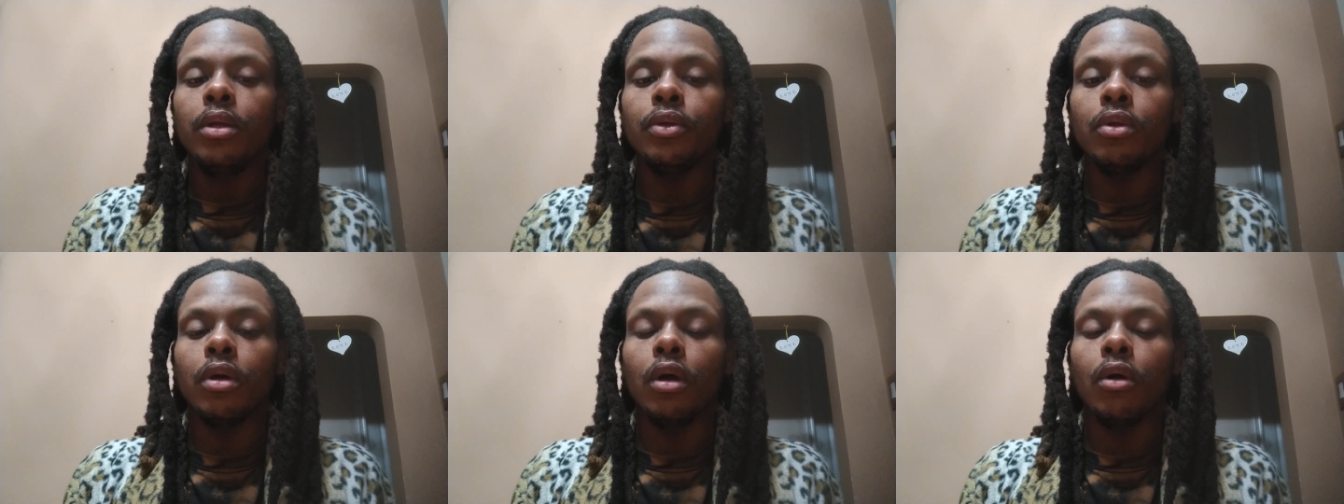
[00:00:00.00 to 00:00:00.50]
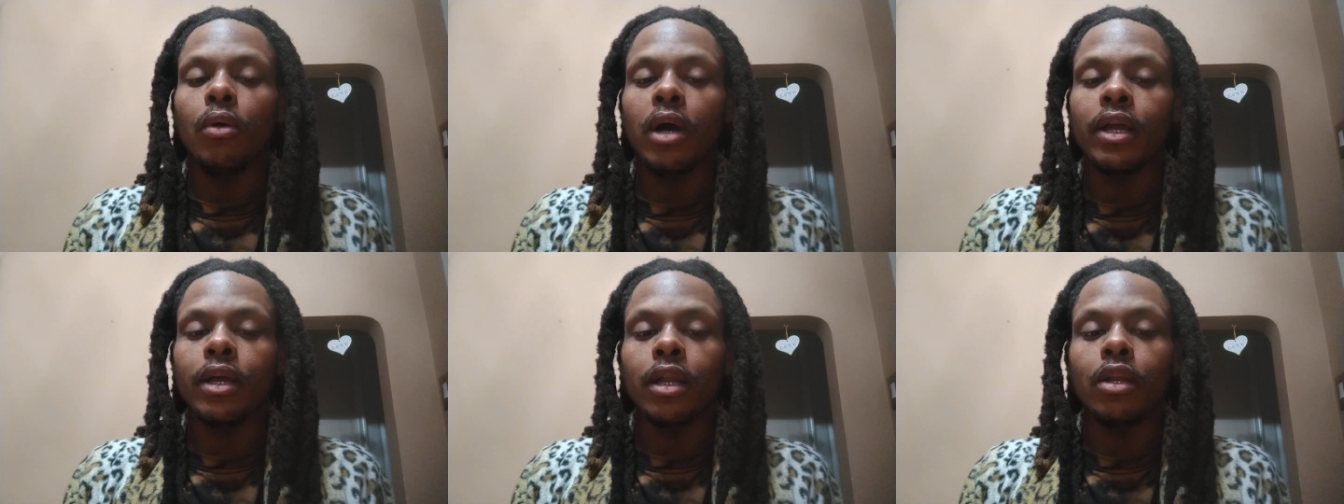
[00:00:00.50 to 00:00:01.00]
you know,
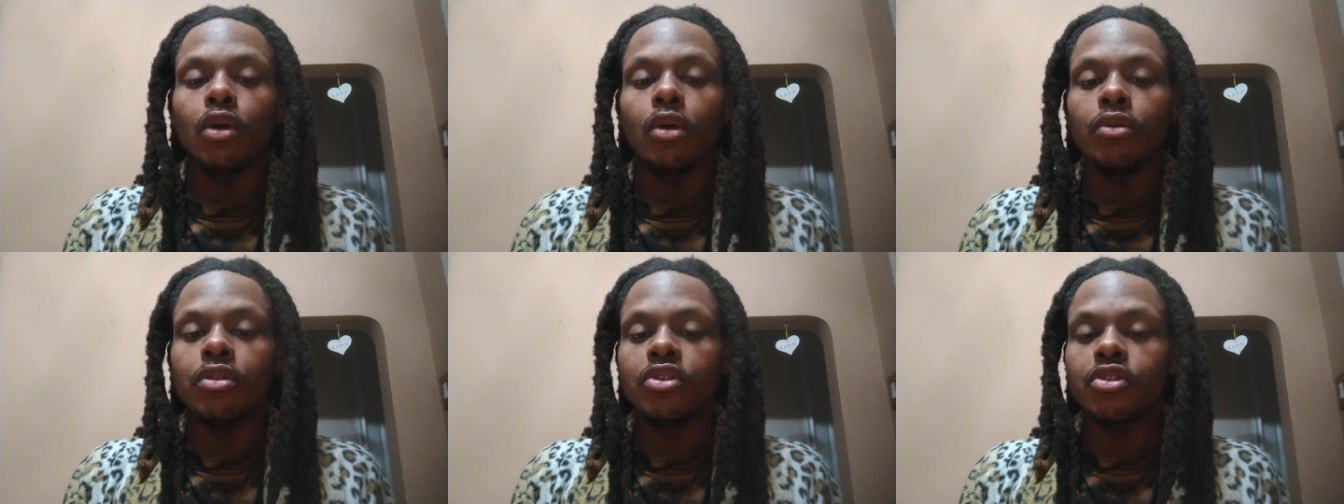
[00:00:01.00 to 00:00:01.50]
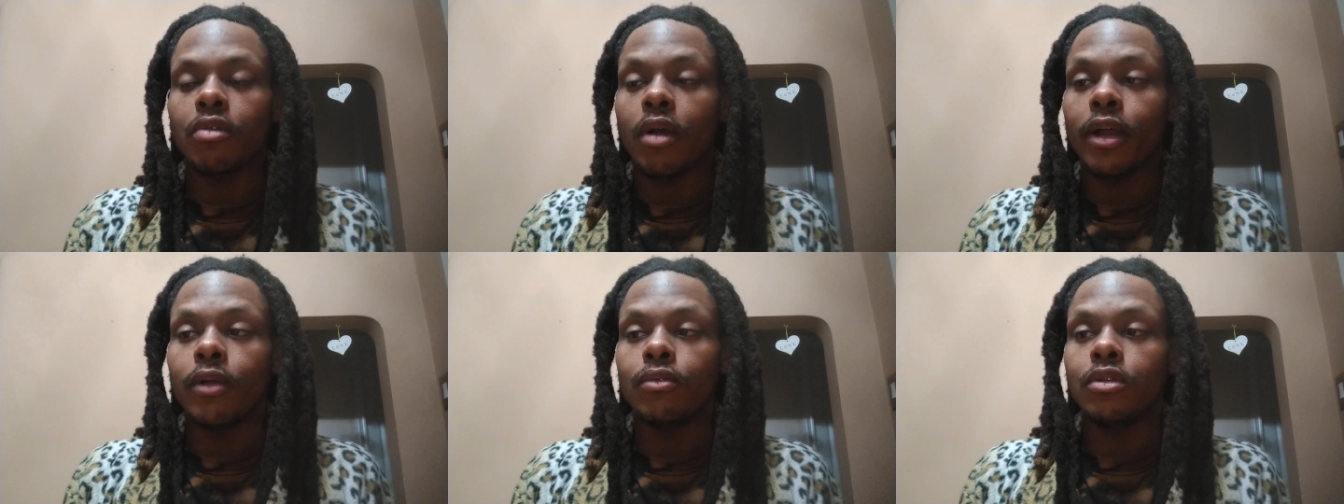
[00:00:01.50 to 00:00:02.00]
I I know the
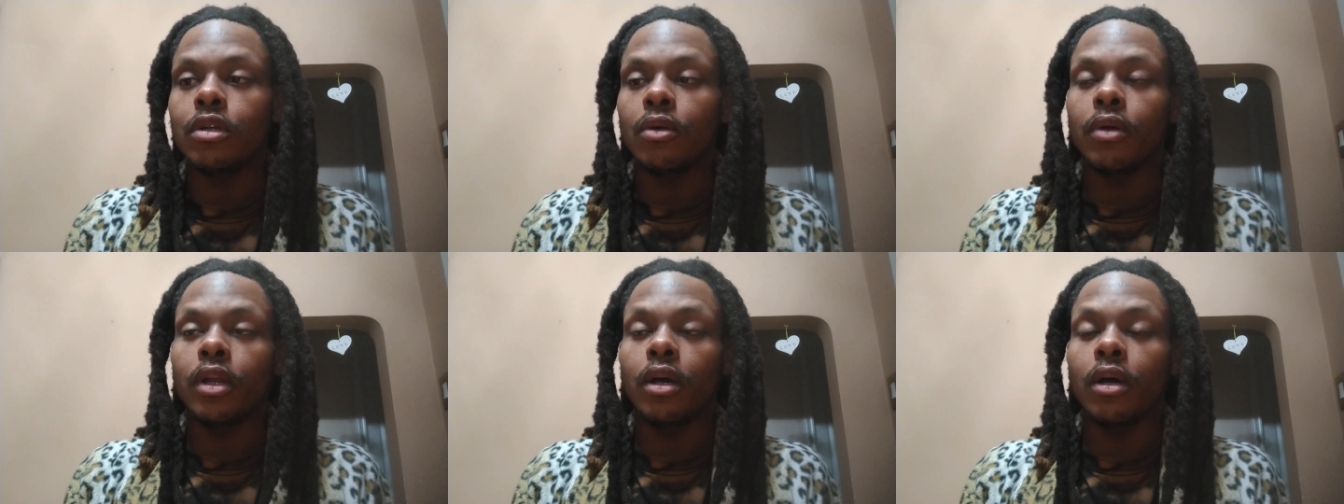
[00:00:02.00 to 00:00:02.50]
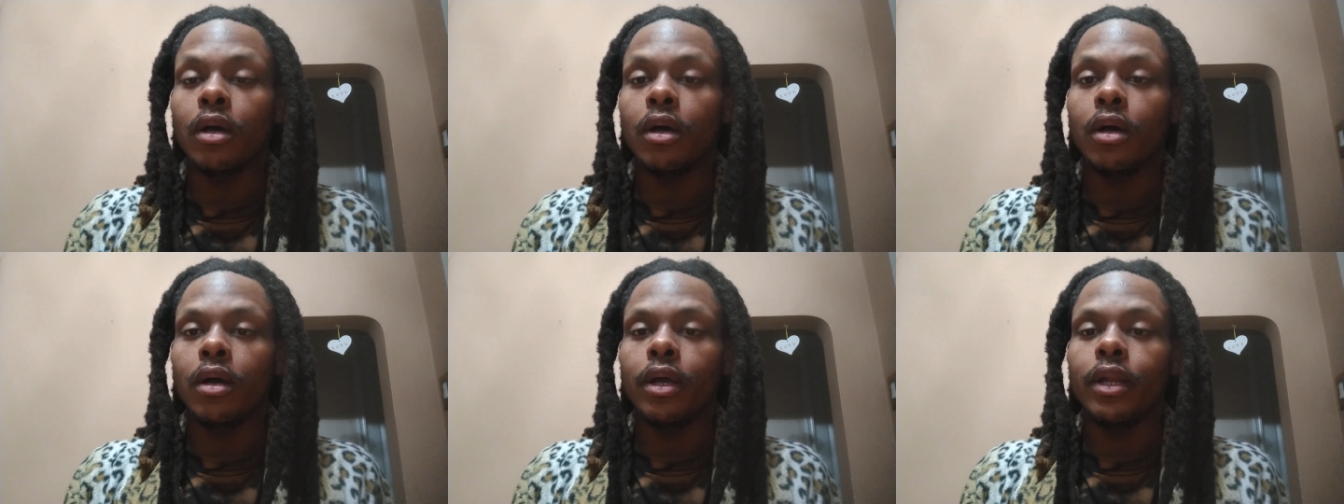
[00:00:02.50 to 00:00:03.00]
strike was going
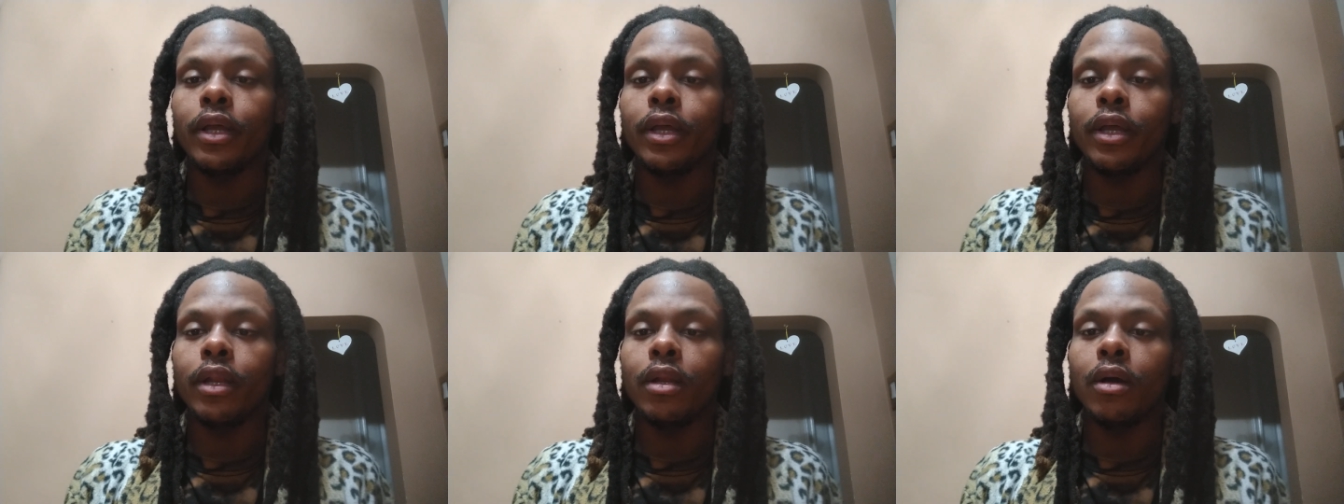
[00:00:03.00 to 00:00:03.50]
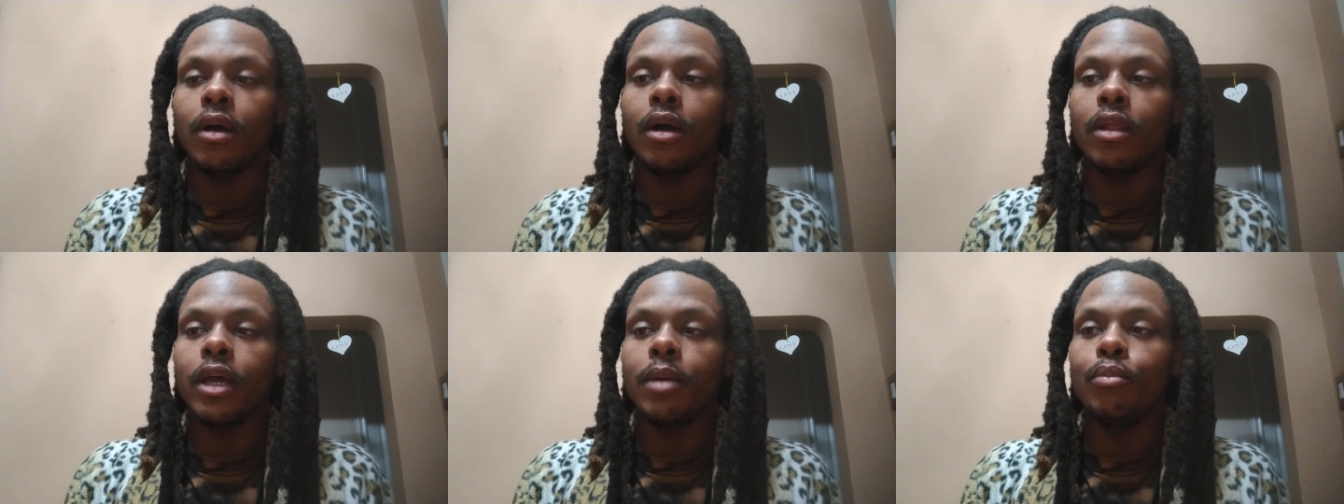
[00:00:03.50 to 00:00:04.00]
on and
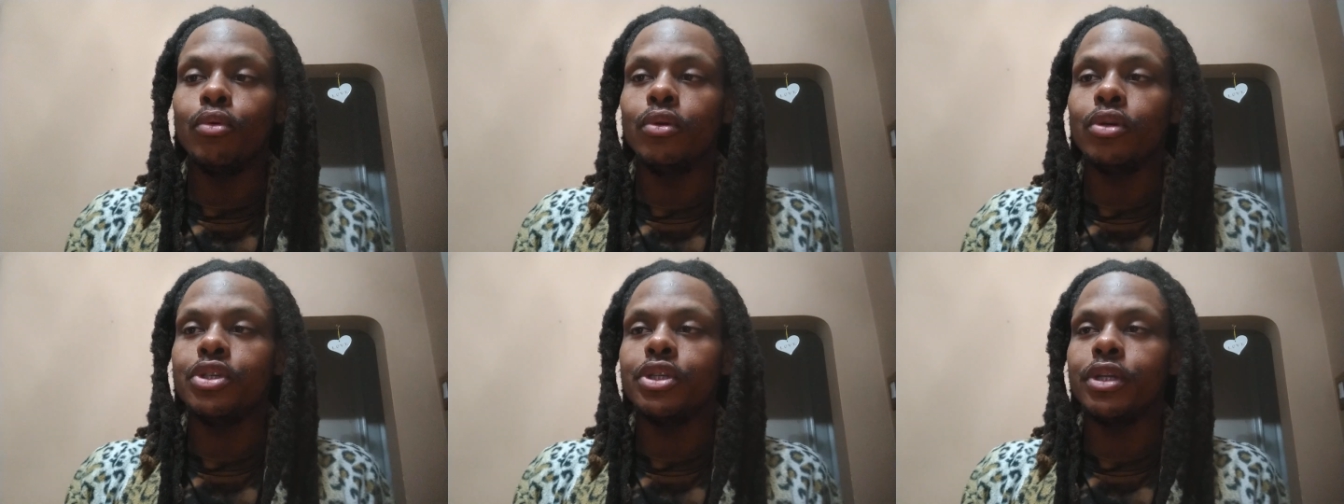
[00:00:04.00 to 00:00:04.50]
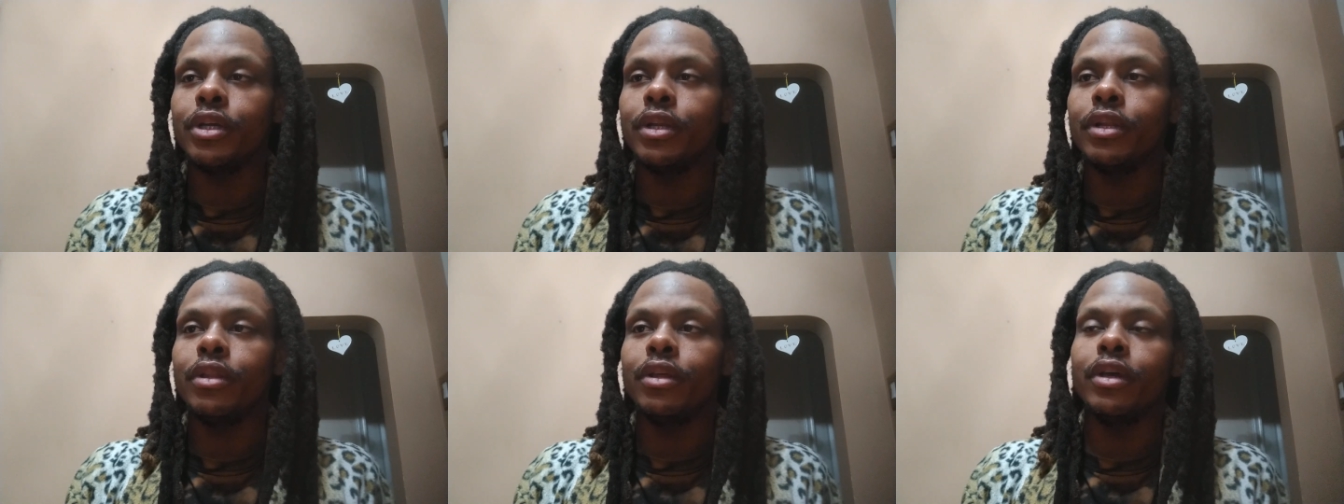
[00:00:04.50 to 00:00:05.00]
all that bullshit,
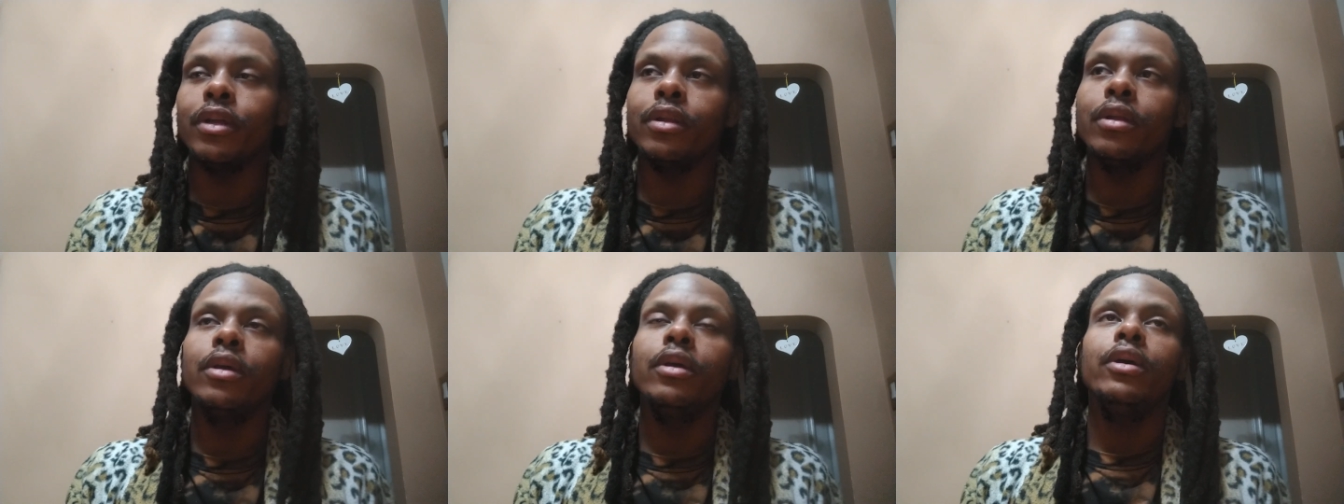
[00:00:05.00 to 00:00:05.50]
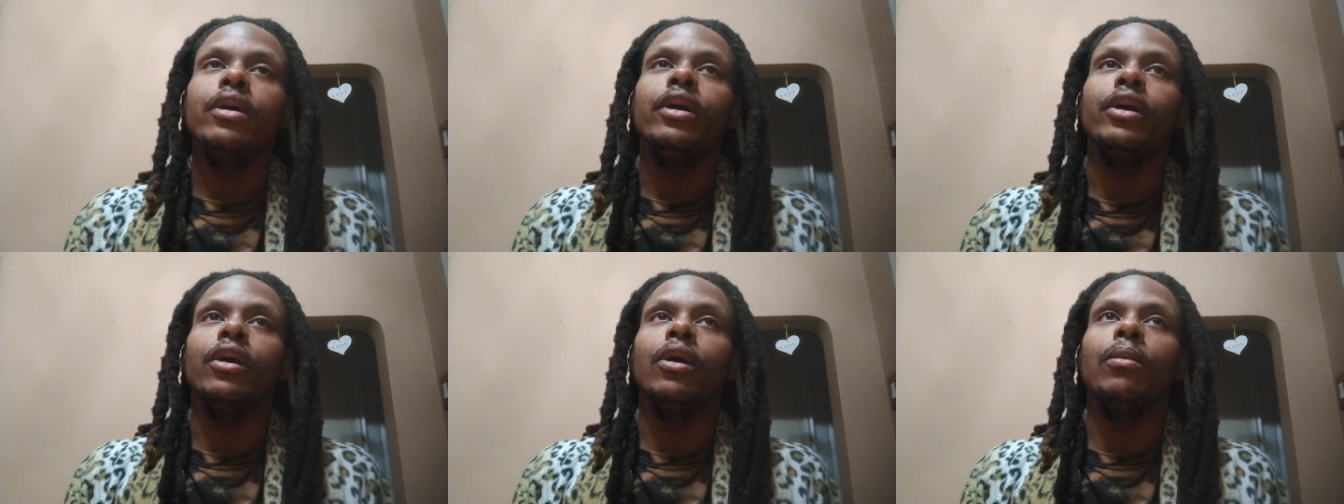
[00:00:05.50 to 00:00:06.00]
and then
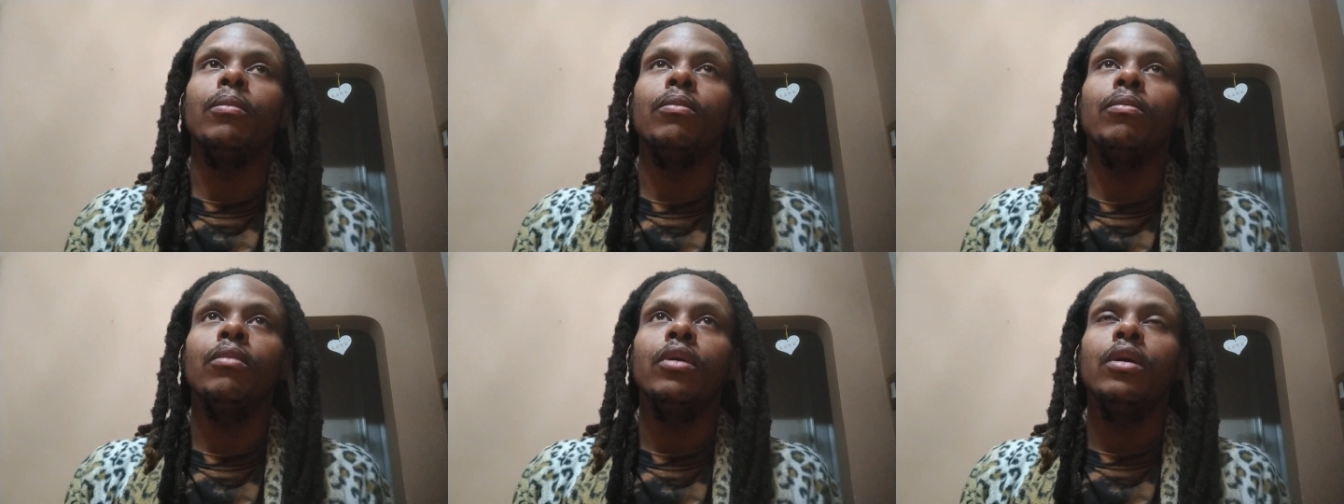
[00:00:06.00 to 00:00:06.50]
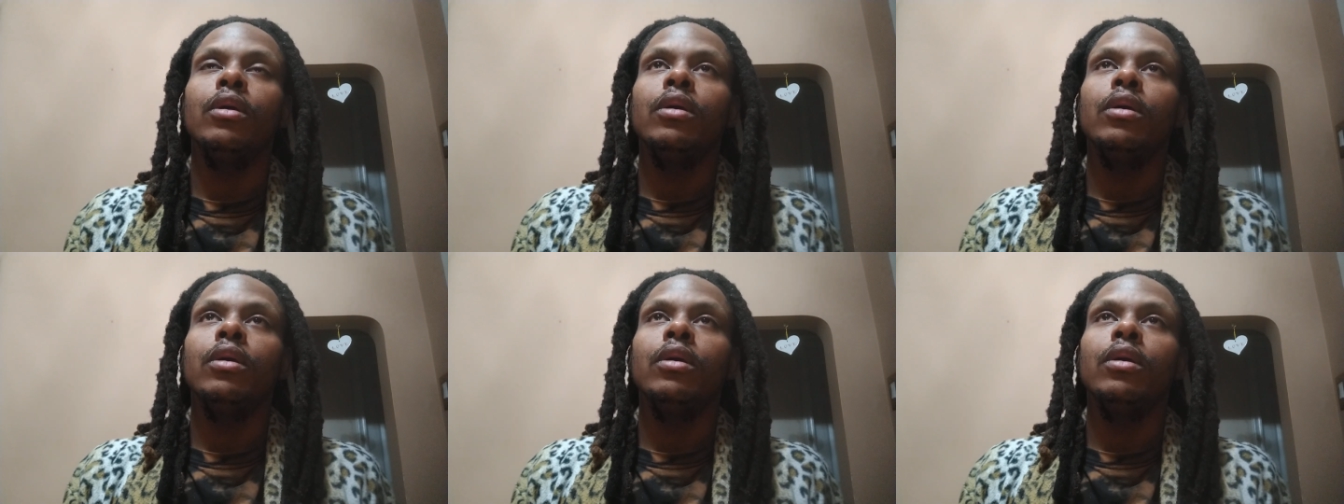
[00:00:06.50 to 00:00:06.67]
him,